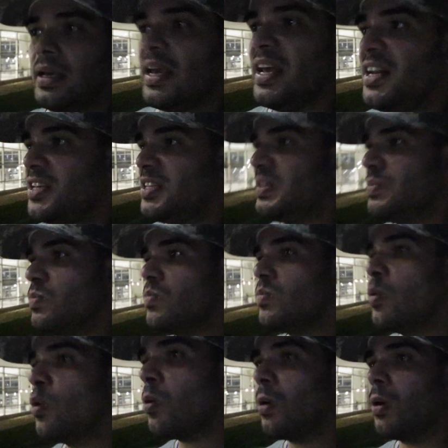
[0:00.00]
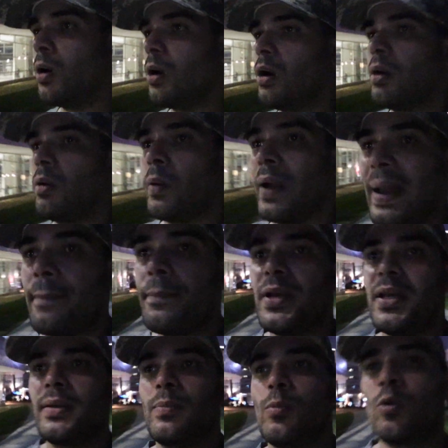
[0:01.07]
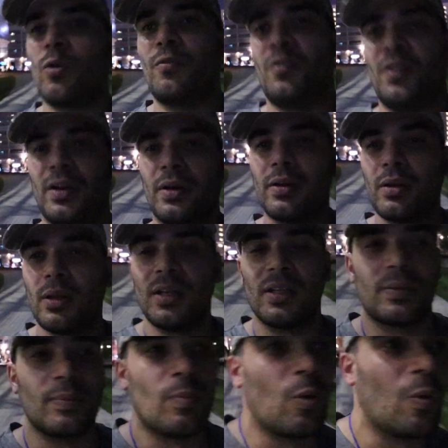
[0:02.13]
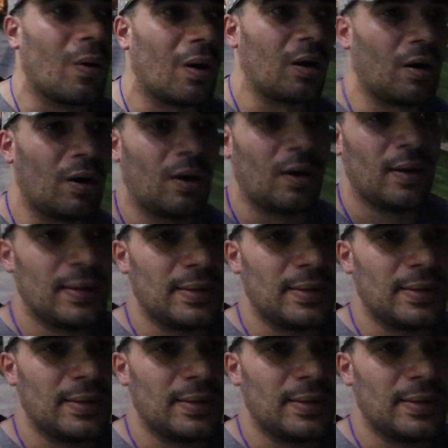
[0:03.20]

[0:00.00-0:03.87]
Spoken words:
it is more rampant, more virulent, more